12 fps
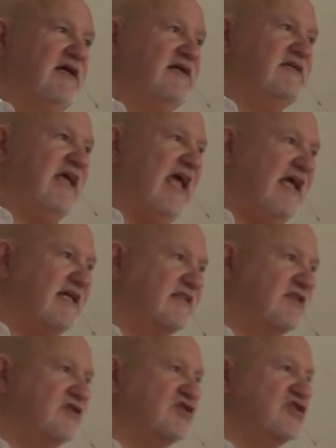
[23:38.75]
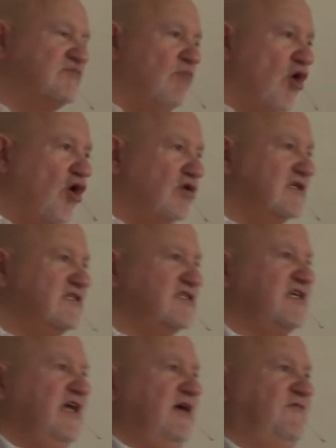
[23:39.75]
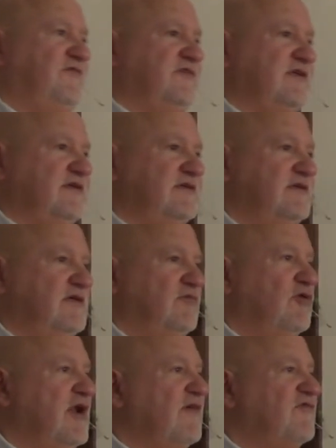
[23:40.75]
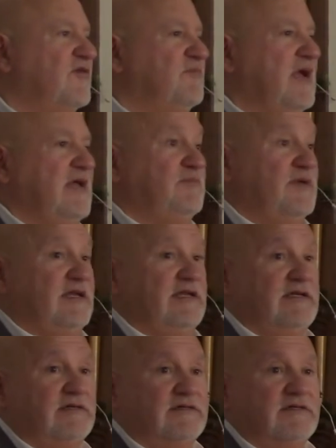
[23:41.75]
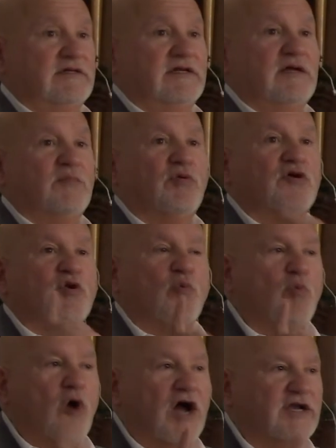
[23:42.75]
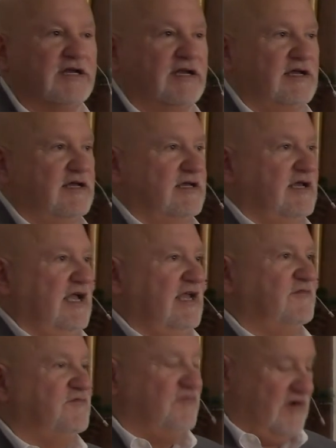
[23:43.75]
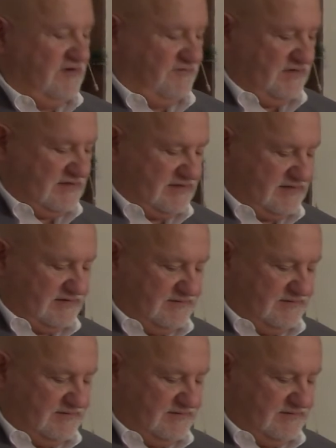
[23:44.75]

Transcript: Take the smallest gift, whatever it may be, put a one in front of it,